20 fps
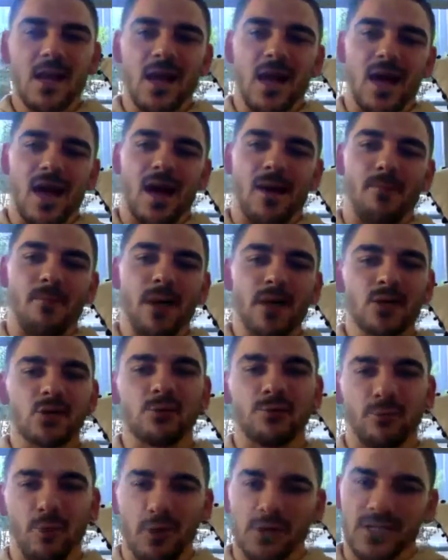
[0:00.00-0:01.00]
muscle
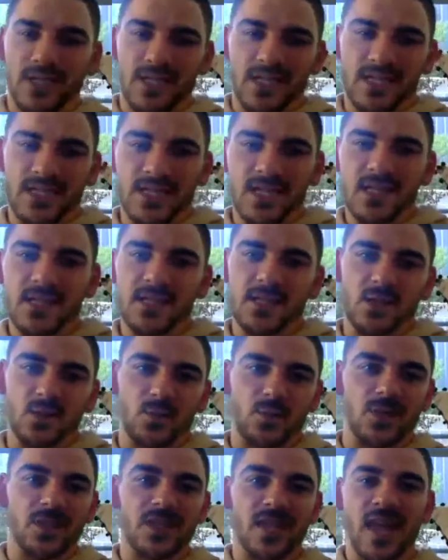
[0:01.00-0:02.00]
protein synthesis,
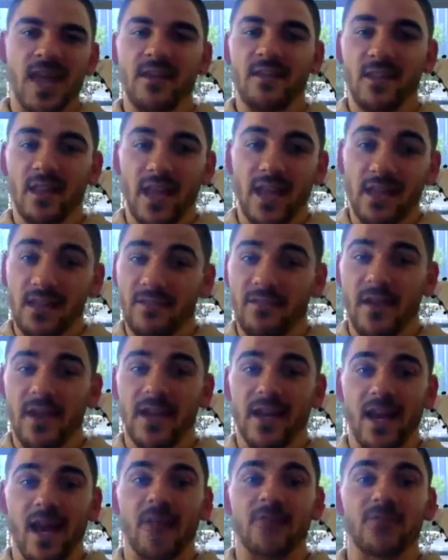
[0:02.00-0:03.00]
which is
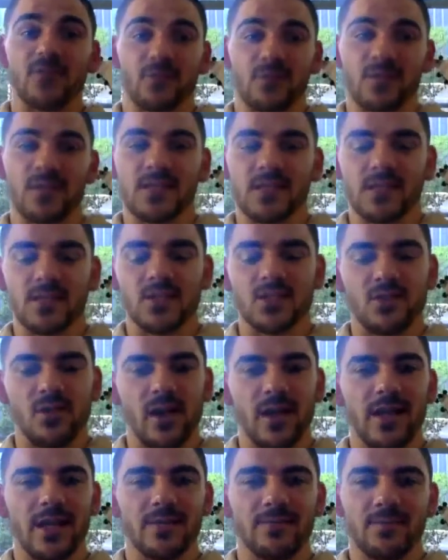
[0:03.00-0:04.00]
elevated after resistance
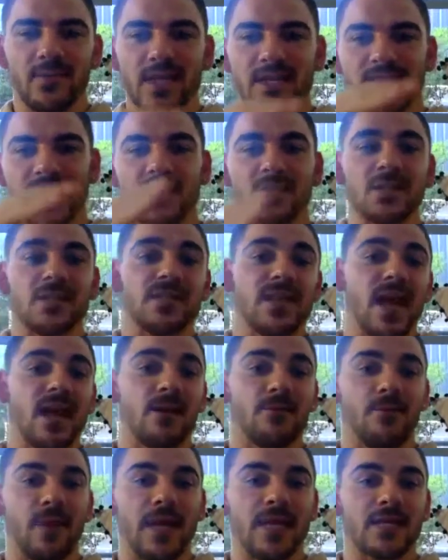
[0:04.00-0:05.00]
training, is actually down
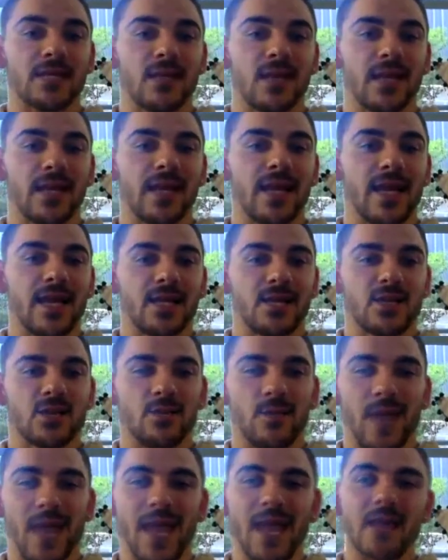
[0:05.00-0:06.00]
at baseline again. So
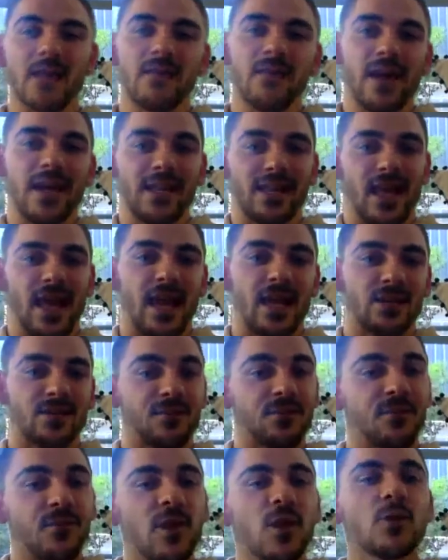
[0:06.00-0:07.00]
by elevating that as
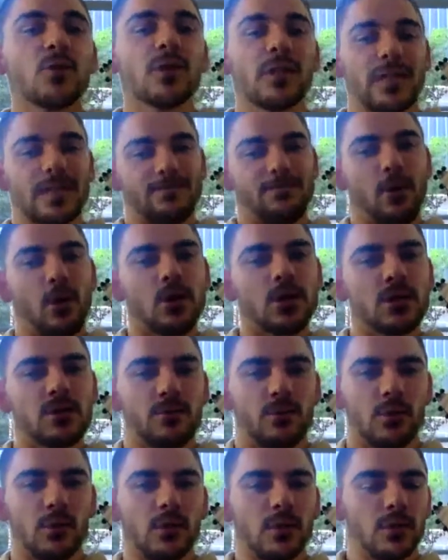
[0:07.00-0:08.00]
frequently as
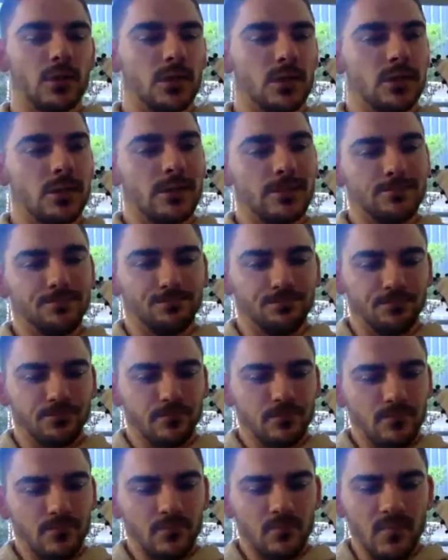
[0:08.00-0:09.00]
possible
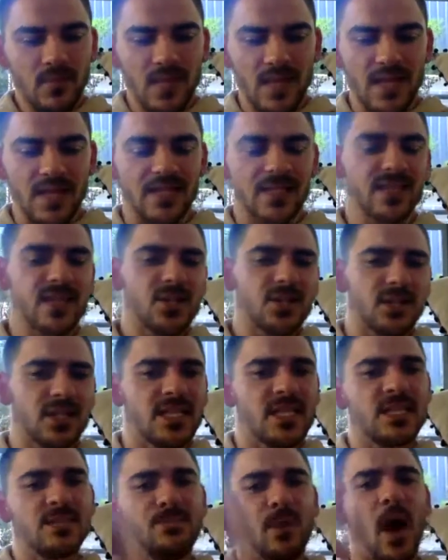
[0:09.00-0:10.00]
and essentially
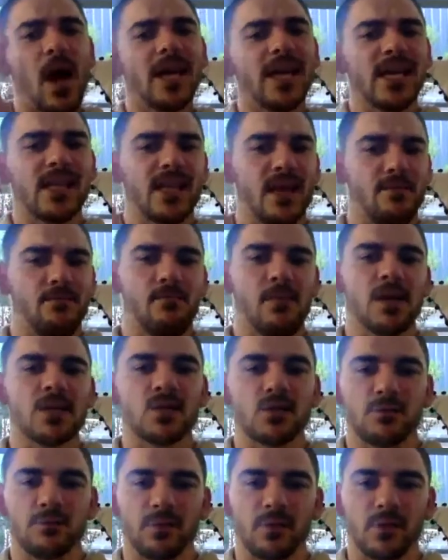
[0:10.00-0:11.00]
spiking that
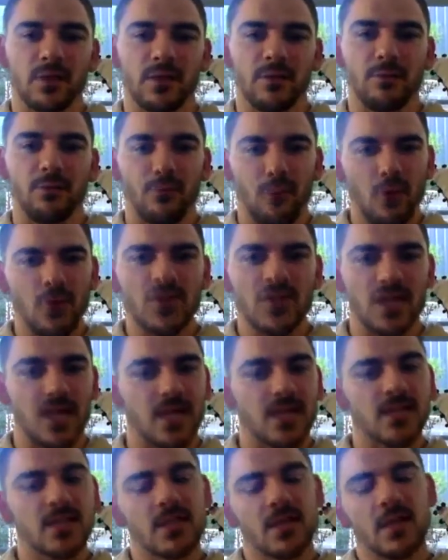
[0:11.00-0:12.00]
muscle building
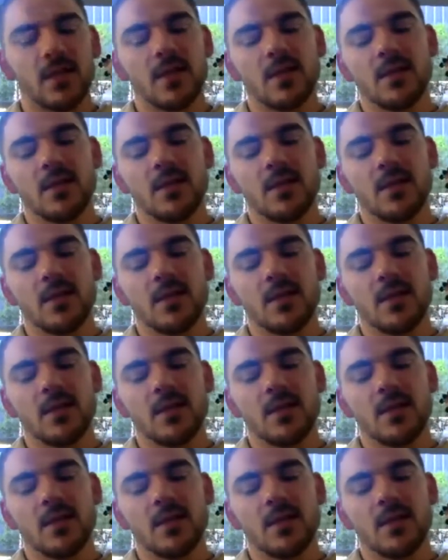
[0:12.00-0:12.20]
process